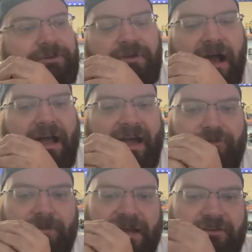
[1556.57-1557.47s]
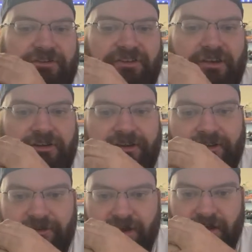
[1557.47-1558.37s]
not have a micro center in
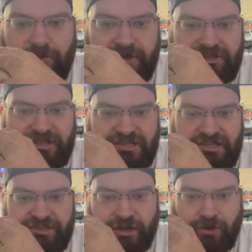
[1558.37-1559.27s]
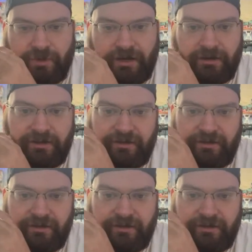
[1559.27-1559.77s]
Utah, which is so weird.